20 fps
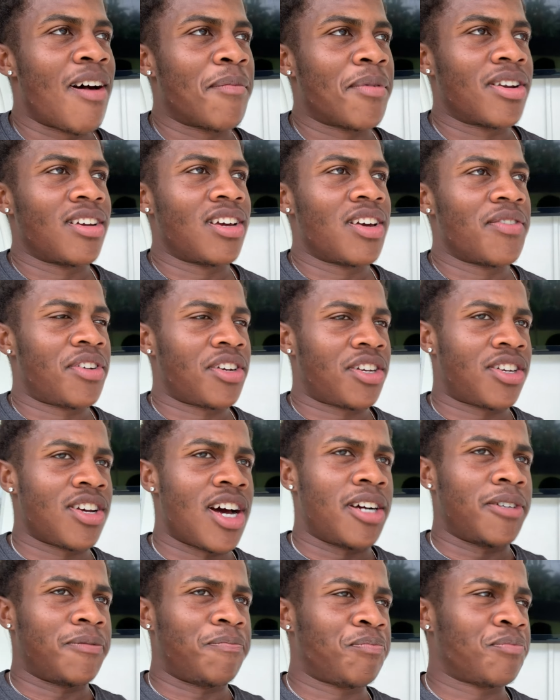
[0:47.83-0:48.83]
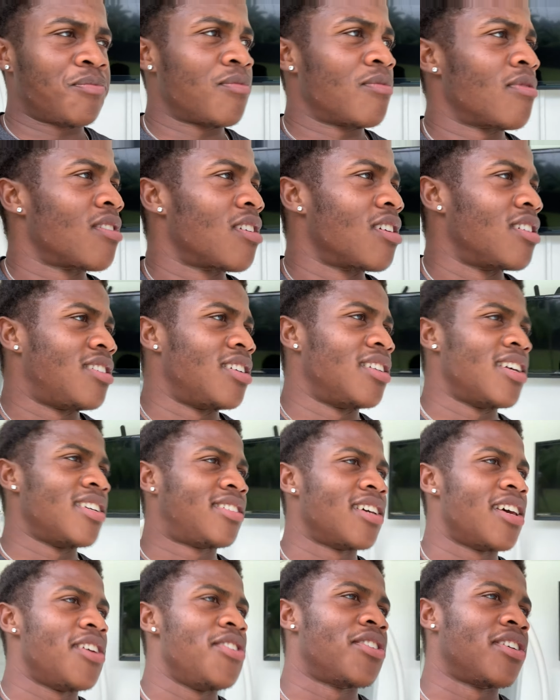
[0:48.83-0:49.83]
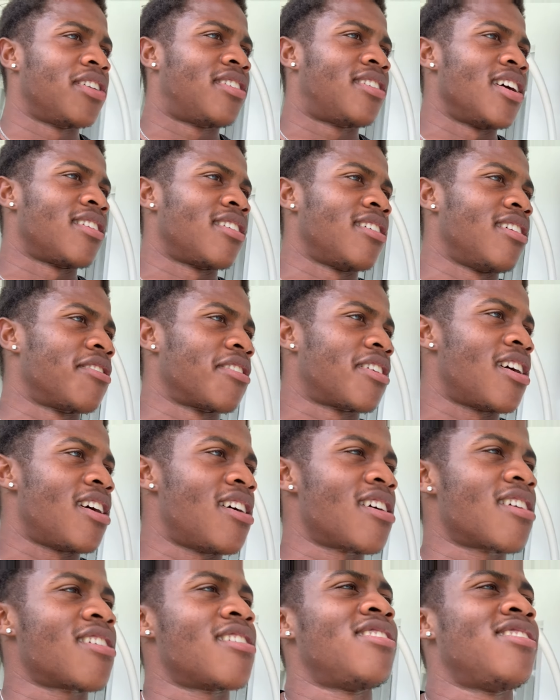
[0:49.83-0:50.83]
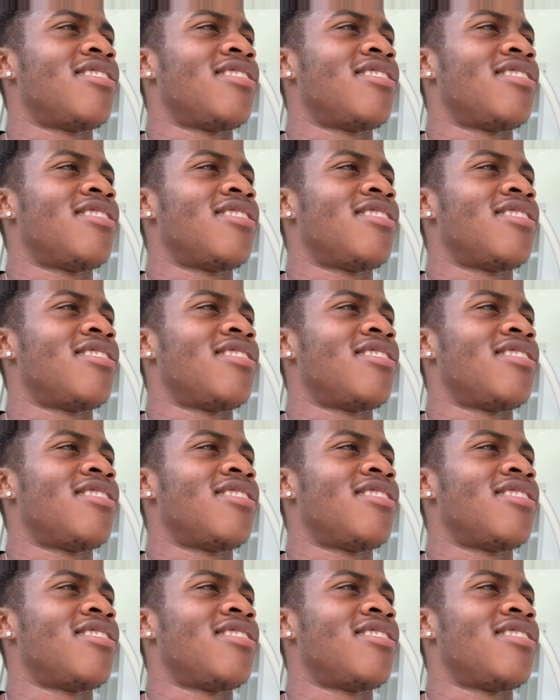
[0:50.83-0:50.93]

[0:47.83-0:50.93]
I'm gonna give it a shot. Did they say you could take the other kayak?